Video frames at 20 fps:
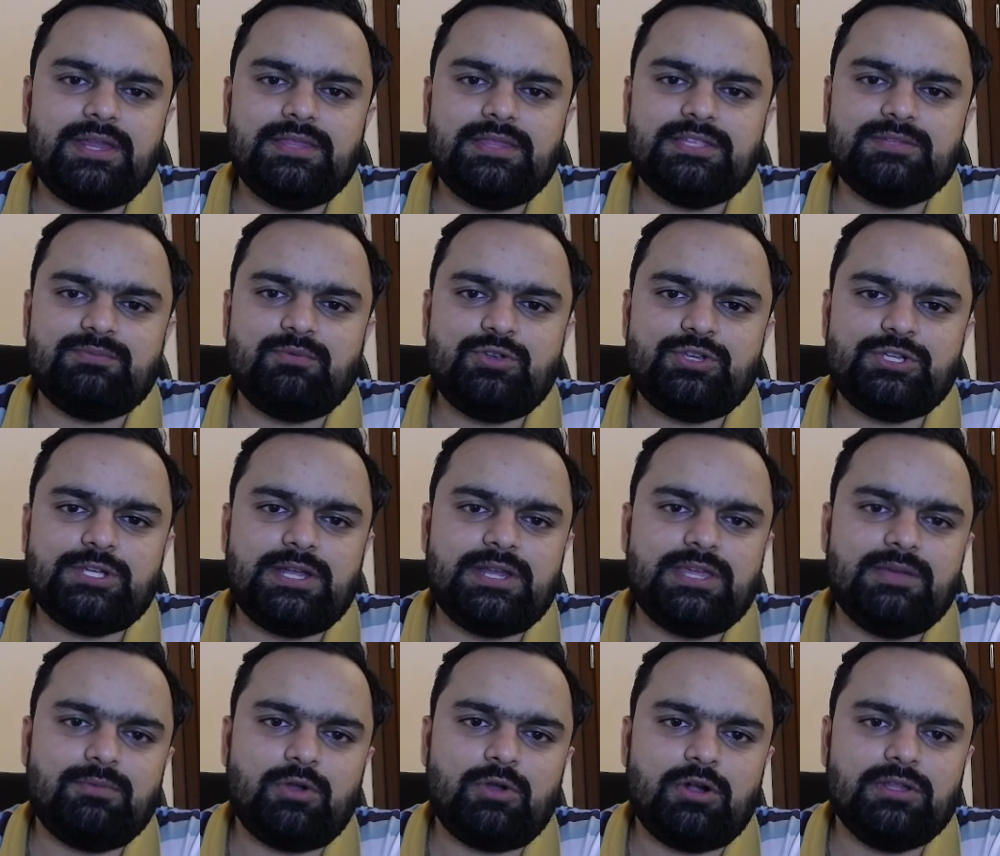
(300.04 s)
this position
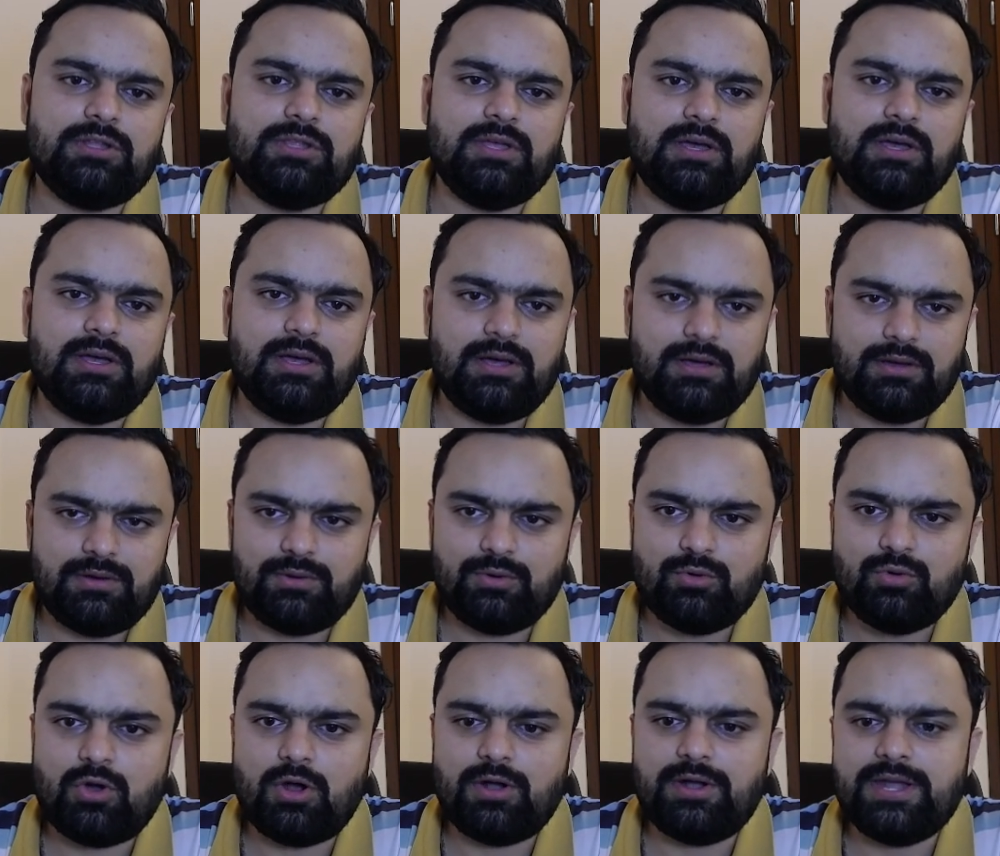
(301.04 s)
he brought the
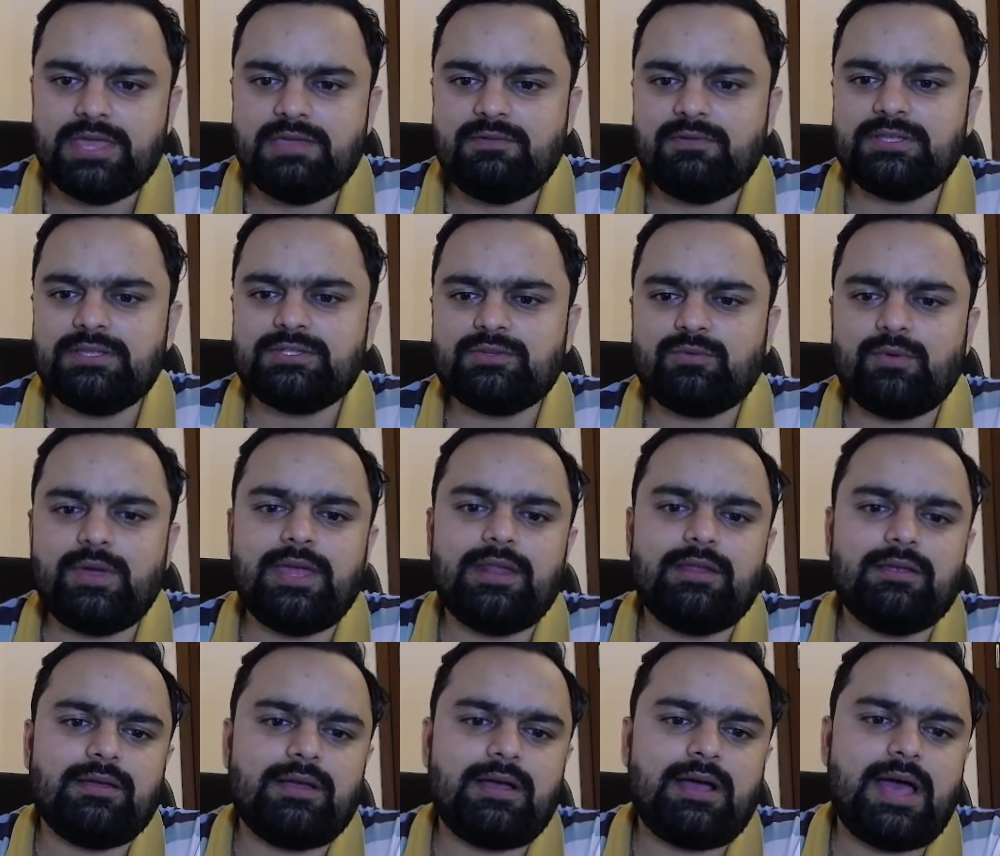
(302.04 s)
rook on d1 square.